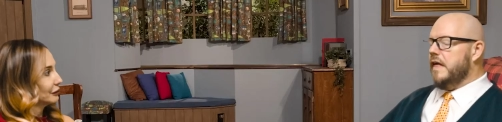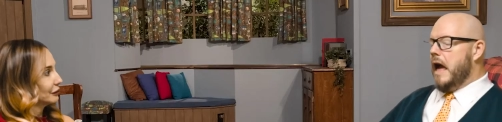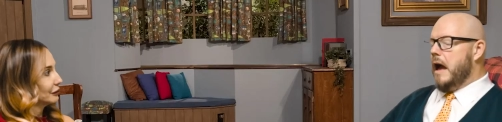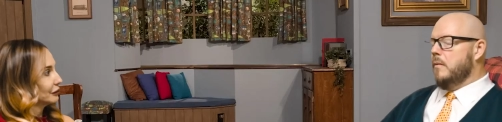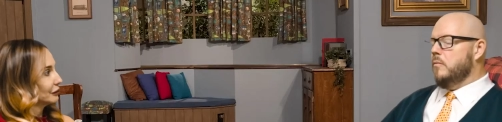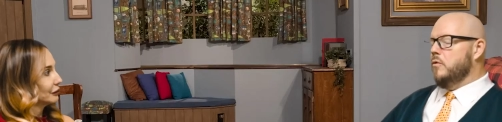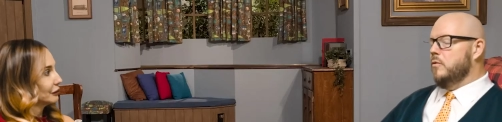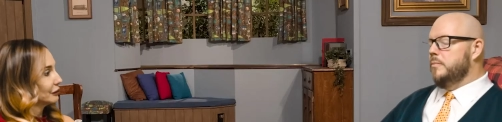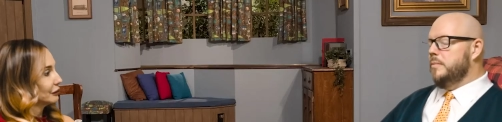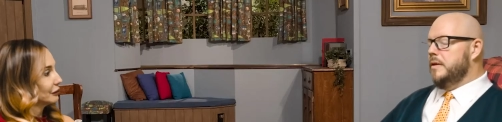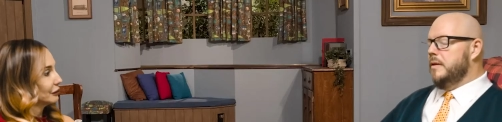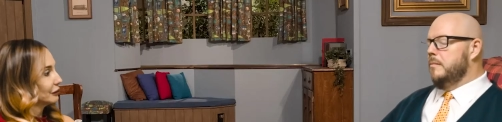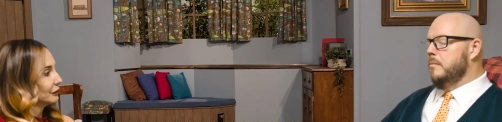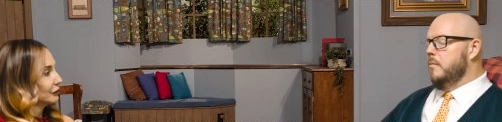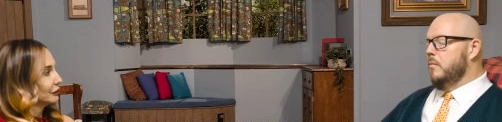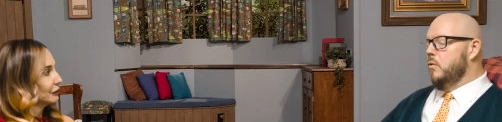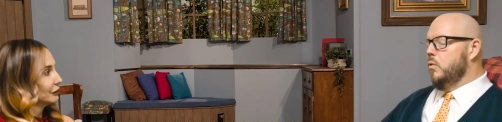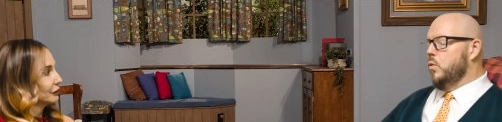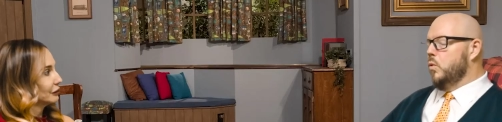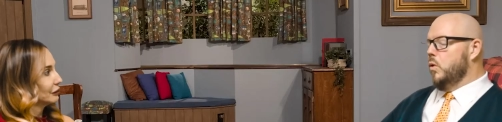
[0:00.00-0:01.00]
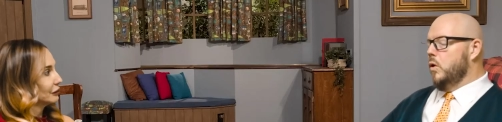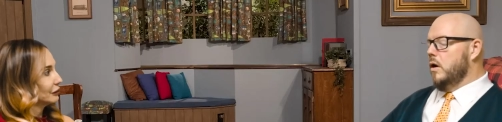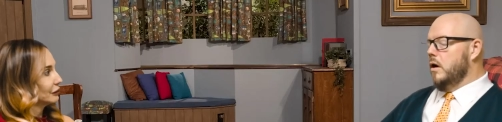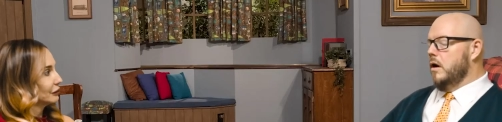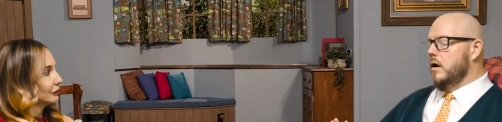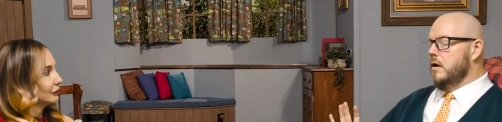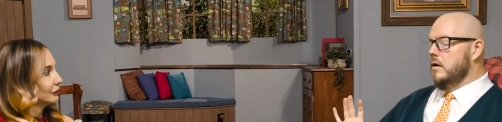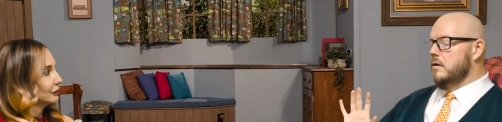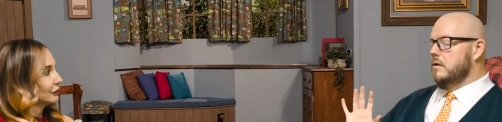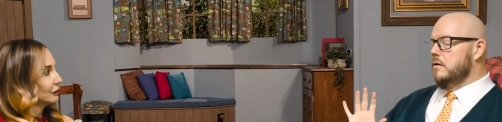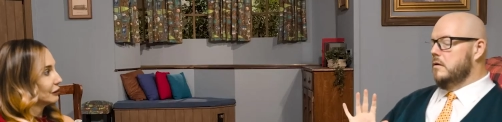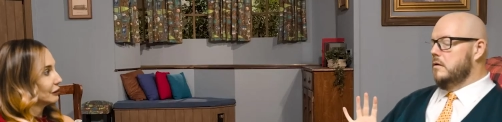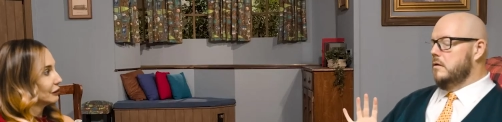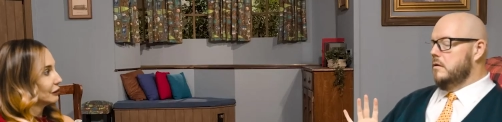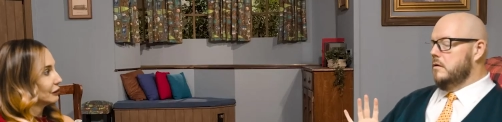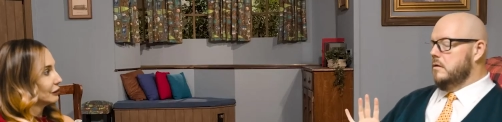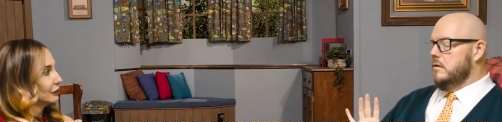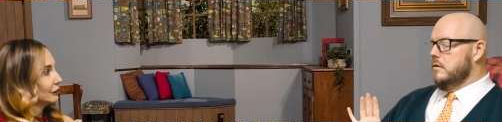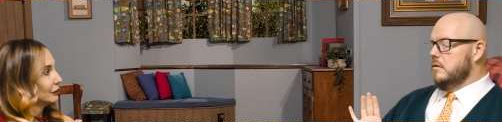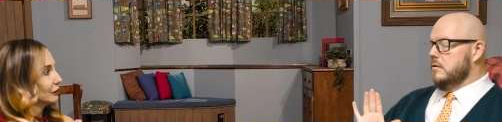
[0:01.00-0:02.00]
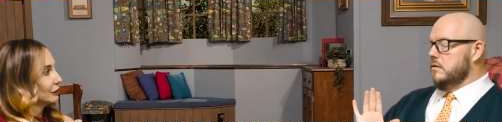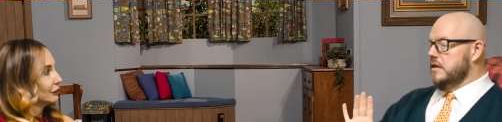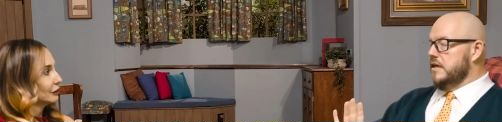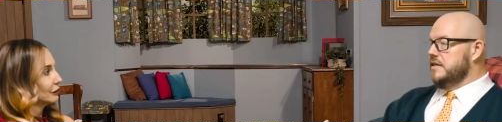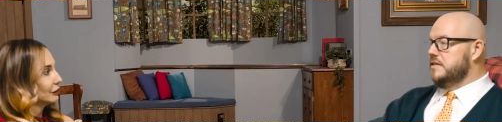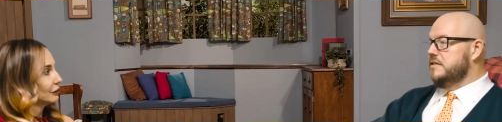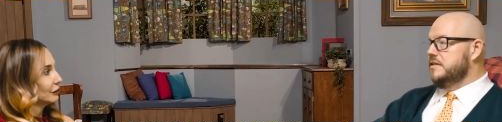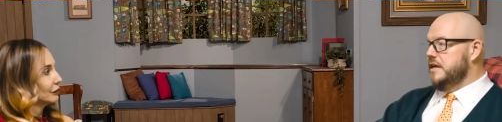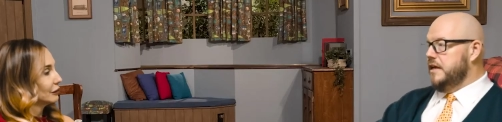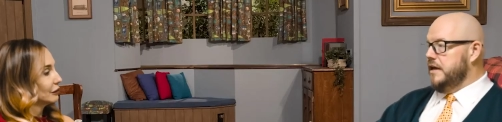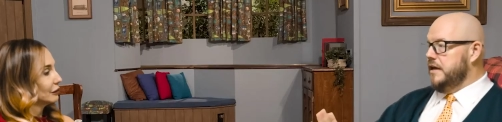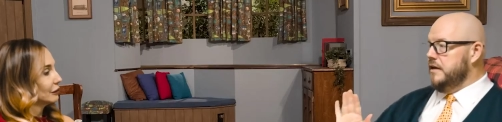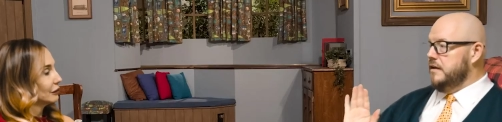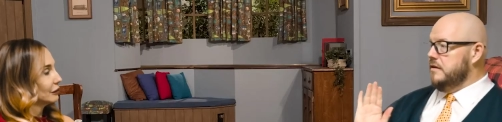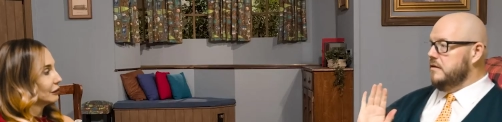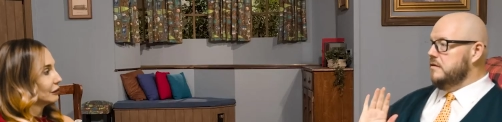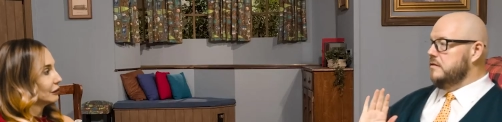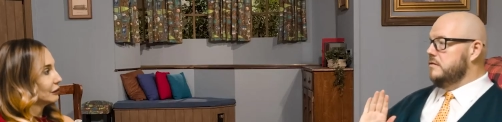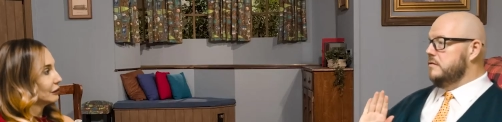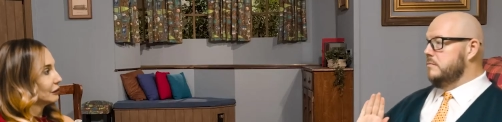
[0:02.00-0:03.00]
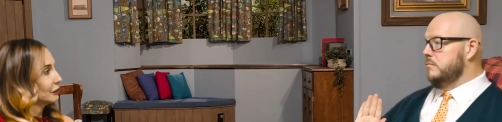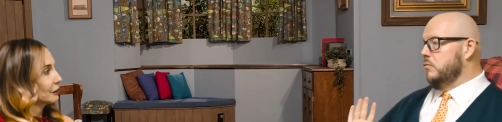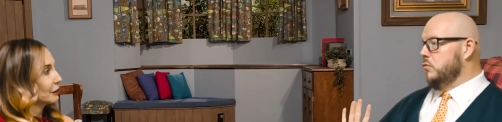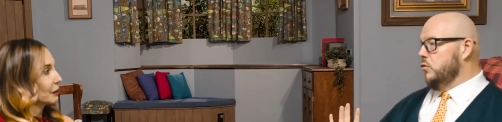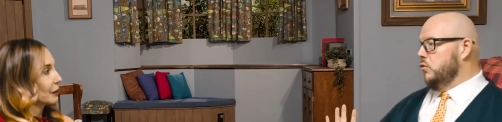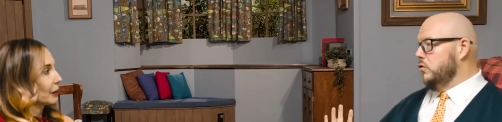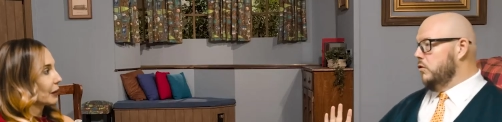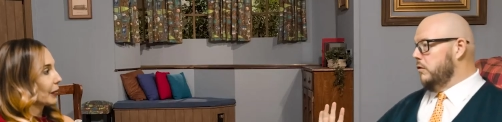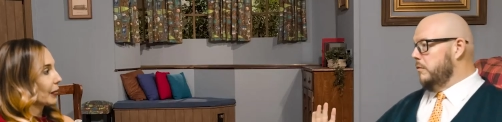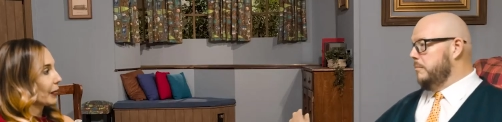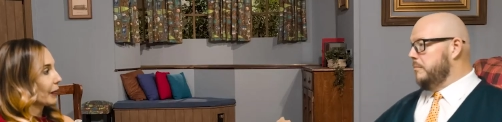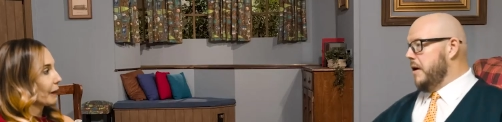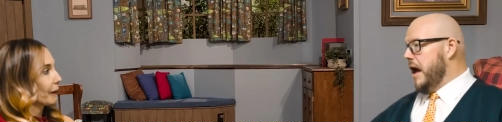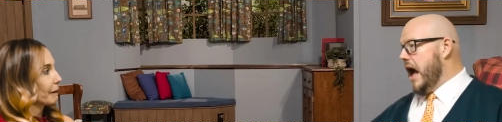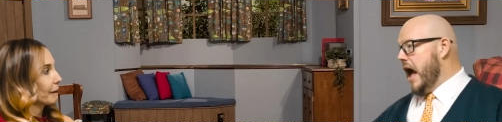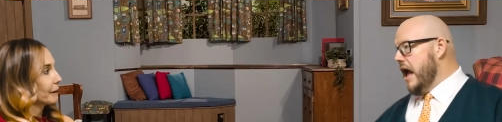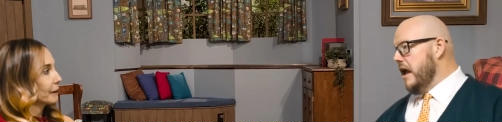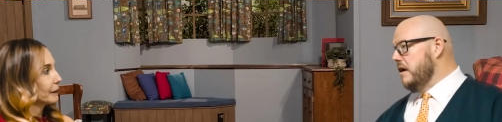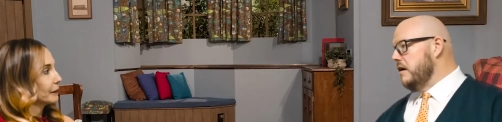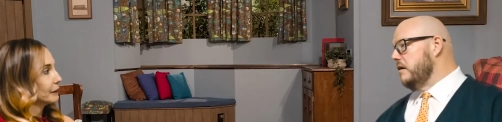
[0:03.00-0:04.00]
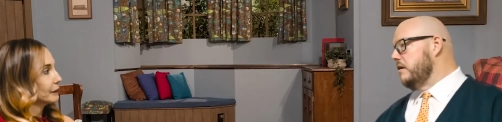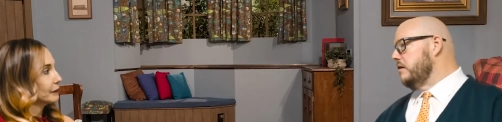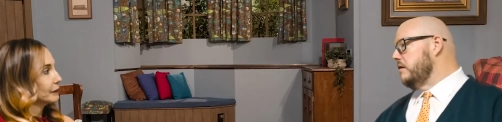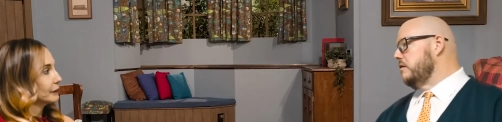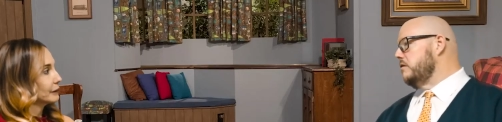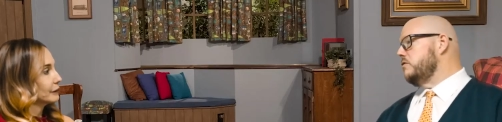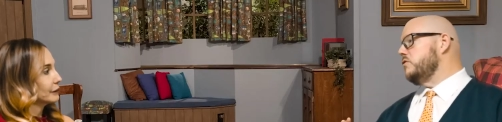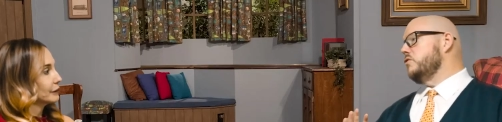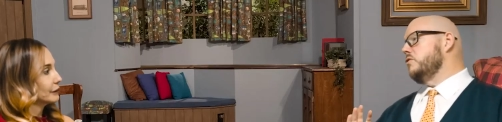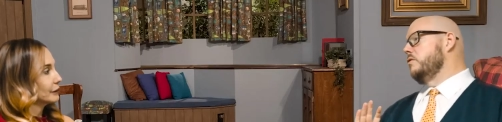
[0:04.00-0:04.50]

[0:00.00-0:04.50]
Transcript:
Speaker 1: that will be more listings, more buyers,